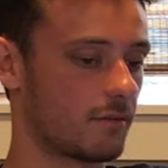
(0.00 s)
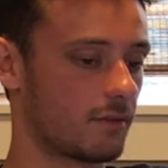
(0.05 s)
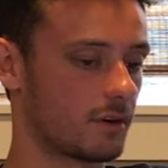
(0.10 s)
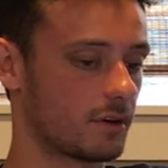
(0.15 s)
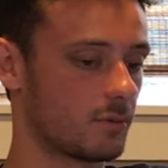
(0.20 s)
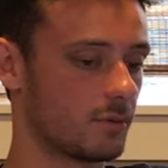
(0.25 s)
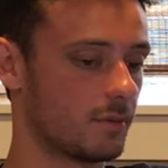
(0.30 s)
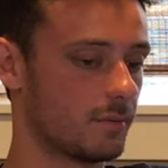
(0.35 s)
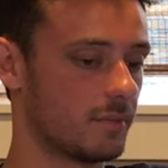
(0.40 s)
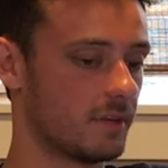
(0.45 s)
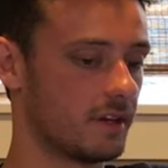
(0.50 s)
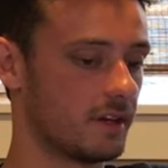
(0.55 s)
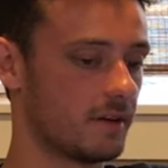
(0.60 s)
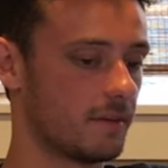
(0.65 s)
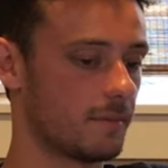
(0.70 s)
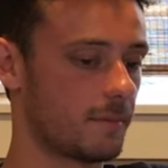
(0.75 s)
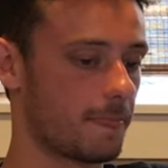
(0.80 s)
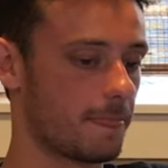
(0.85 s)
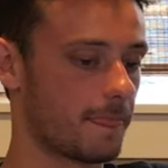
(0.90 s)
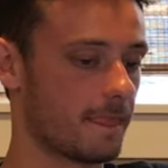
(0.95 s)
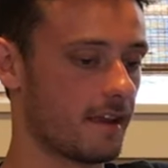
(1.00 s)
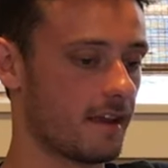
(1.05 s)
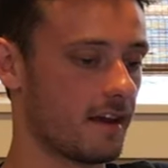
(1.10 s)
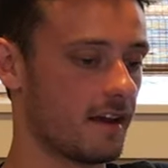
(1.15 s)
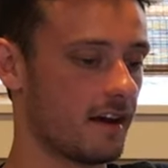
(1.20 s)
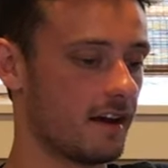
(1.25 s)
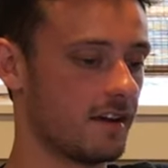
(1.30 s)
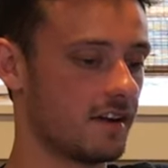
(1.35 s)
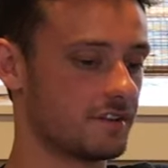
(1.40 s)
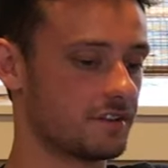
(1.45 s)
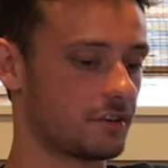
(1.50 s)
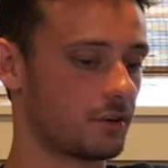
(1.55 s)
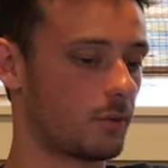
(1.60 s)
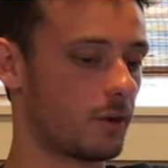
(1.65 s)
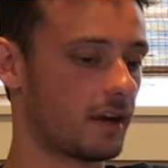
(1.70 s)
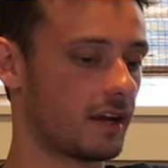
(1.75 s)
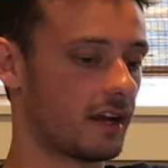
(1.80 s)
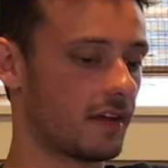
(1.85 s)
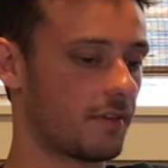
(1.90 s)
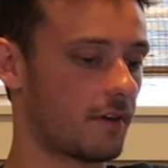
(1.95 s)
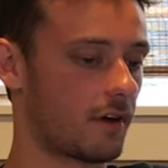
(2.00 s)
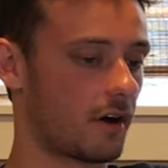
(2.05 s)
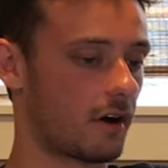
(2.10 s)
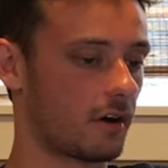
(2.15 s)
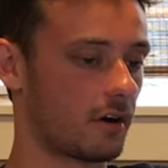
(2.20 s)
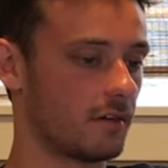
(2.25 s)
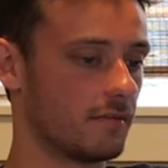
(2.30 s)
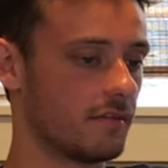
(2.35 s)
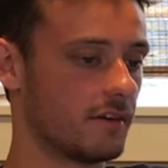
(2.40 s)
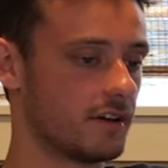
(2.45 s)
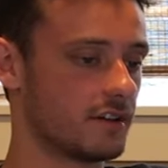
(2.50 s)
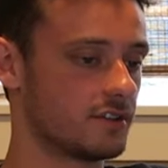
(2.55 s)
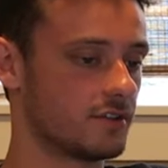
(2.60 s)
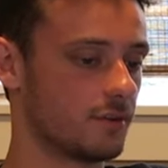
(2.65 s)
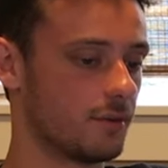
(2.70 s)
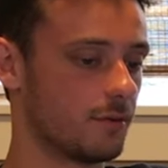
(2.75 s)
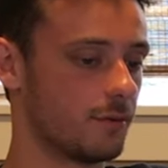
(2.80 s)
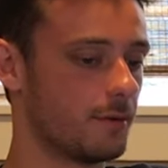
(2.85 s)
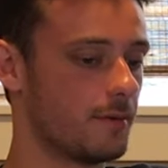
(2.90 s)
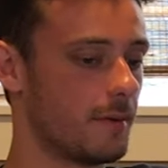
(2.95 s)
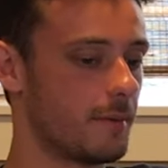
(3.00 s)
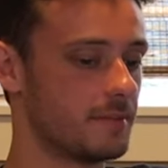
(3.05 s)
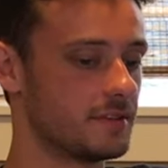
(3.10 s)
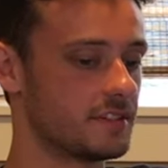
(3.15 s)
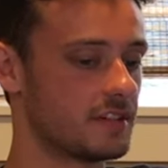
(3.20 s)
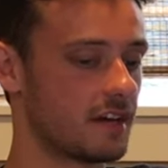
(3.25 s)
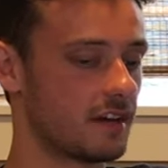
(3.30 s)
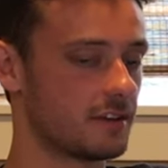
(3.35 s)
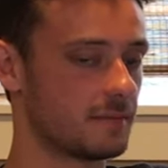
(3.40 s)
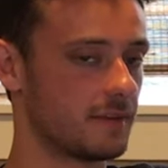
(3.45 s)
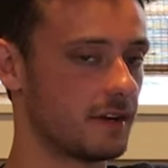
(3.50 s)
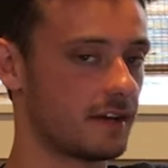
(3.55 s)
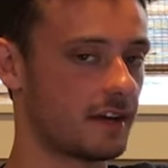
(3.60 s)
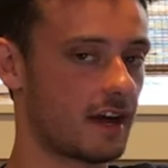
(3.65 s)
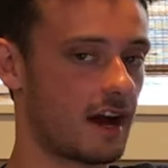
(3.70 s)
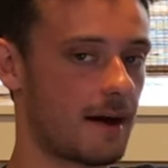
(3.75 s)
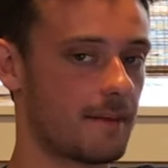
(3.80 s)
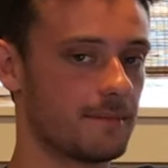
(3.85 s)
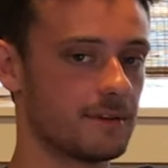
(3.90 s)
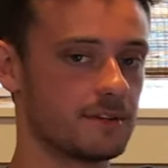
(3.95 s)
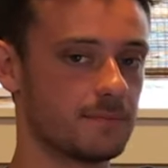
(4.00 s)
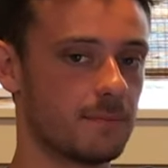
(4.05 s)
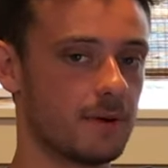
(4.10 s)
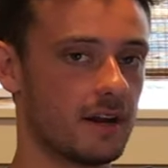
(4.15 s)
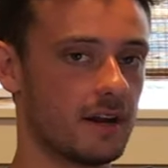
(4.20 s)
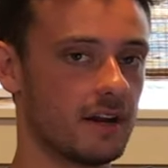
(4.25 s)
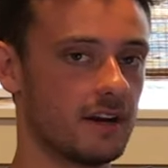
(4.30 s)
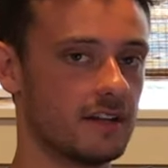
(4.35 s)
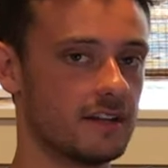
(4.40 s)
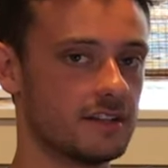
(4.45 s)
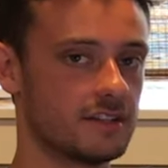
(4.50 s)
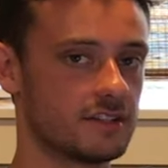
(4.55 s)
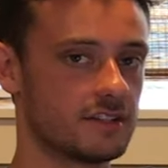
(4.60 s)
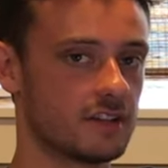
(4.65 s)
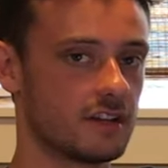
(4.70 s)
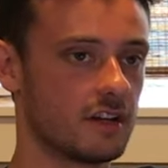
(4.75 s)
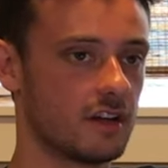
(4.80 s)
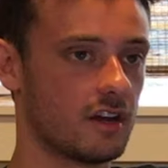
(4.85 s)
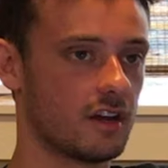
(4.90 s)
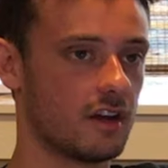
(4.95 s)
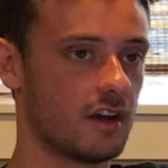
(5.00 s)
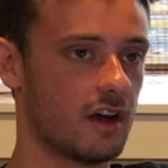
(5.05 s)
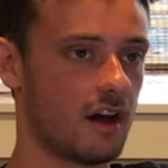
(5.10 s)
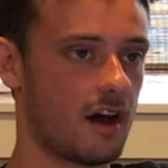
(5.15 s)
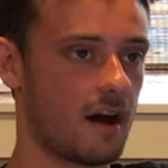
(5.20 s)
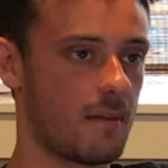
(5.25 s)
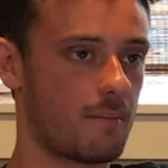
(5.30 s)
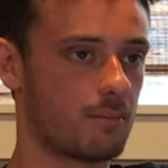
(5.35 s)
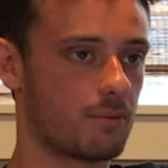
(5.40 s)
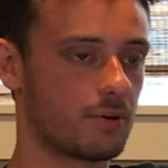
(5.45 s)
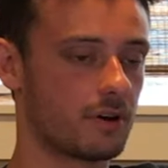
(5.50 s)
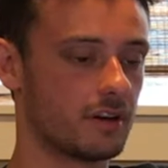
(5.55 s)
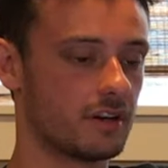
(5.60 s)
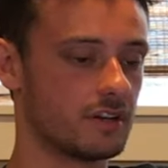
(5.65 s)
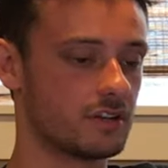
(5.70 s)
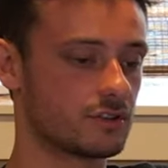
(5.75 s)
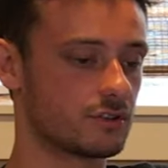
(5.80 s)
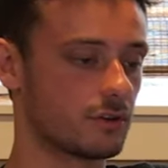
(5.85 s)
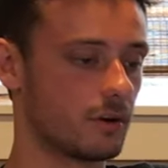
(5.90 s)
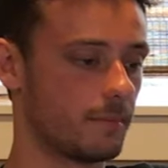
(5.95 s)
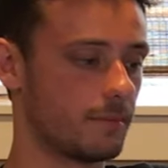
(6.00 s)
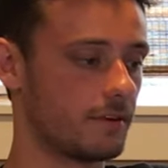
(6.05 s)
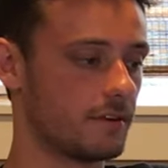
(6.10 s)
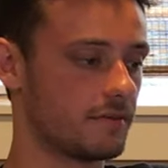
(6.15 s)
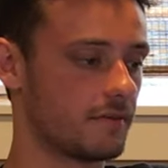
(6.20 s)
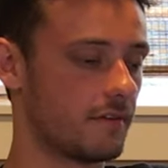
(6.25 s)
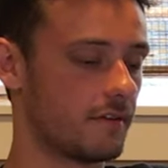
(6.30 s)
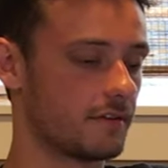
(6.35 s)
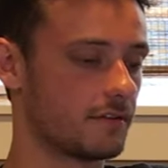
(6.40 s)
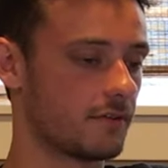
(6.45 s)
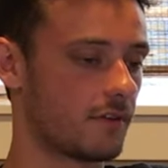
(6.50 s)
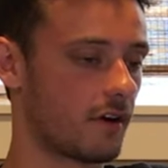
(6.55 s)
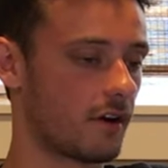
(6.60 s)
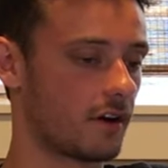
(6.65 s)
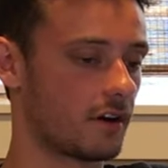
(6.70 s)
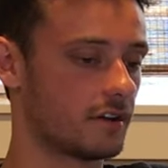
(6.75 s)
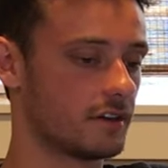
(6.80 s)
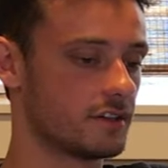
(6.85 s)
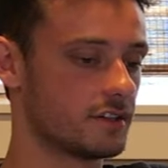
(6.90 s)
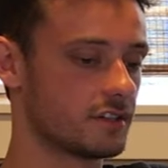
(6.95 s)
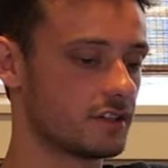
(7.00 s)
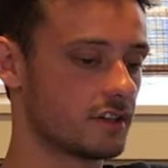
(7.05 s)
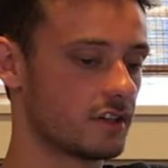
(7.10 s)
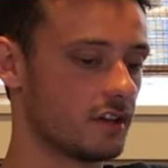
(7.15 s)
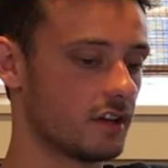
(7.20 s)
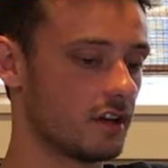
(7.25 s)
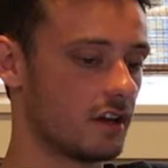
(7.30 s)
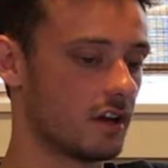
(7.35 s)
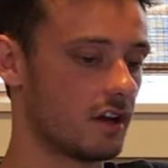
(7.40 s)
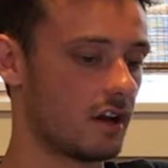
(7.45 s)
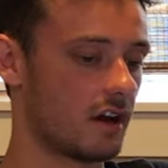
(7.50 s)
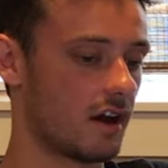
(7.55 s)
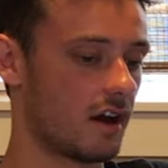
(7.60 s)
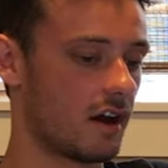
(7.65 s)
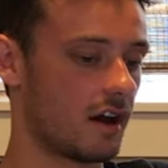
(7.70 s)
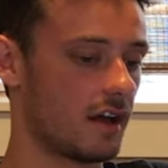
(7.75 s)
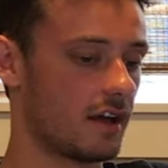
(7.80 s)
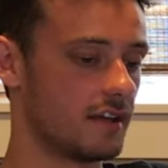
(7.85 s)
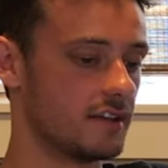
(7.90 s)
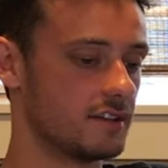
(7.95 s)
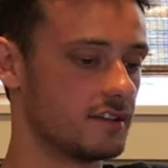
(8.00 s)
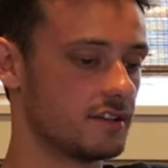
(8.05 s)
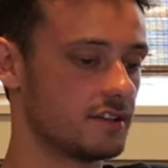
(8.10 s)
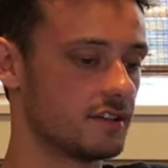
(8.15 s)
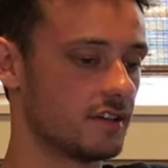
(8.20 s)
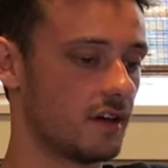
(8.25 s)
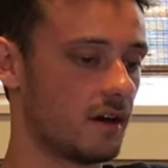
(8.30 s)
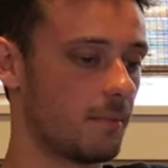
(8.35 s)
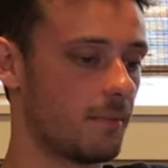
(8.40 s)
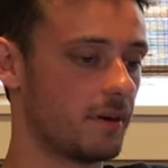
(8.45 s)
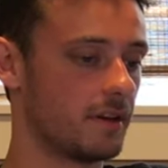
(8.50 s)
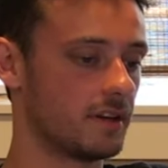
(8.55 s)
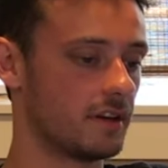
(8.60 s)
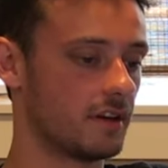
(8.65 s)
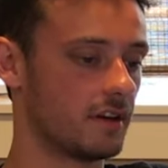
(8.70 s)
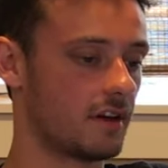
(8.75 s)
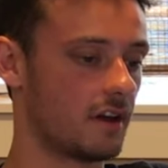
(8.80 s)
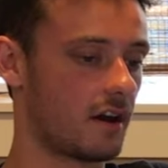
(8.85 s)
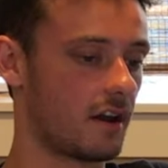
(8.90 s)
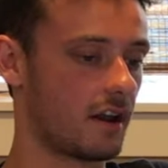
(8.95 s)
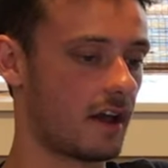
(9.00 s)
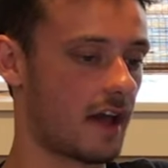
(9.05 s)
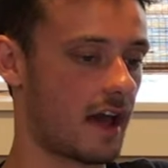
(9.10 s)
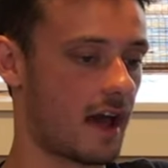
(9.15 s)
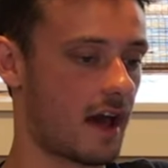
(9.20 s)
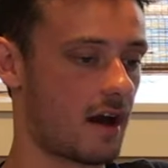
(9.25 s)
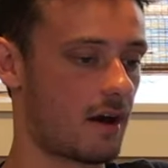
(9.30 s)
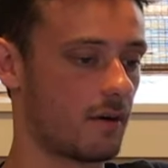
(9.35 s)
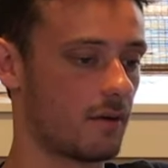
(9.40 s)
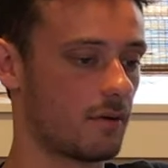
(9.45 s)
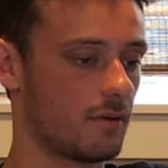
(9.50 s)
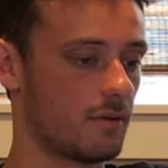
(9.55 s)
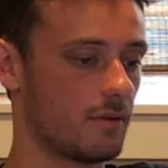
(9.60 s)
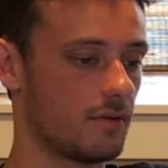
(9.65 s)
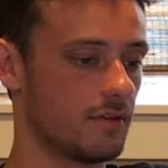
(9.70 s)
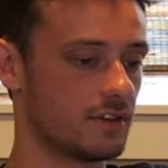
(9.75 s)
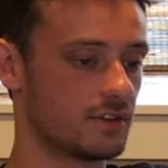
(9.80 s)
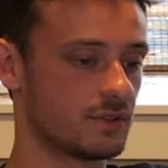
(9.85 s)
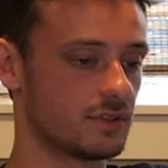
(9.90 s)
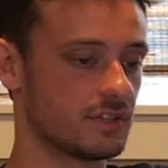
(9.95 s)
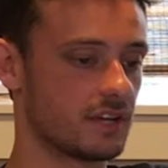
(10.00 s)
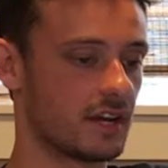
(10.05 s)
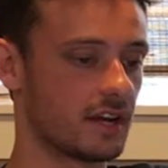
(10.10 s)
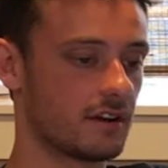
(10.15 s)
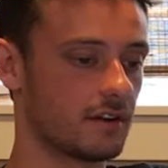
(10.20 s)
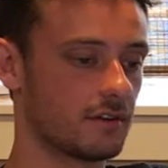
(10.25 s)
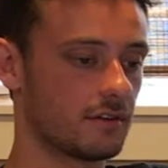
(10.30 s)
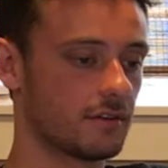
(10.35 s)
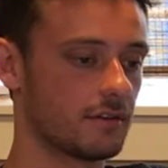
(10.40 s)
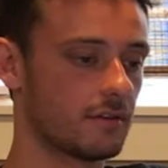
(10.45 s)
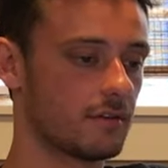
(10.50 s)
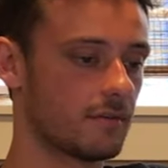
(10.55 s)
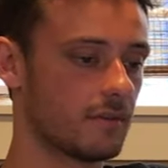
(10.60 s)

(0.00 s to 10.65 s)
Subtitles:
for it would be. It doesn't quite get the heart of it, so it wouldn't maybe sell as many copies, but it is pretty descriptive as far as his opinion on how this was handled.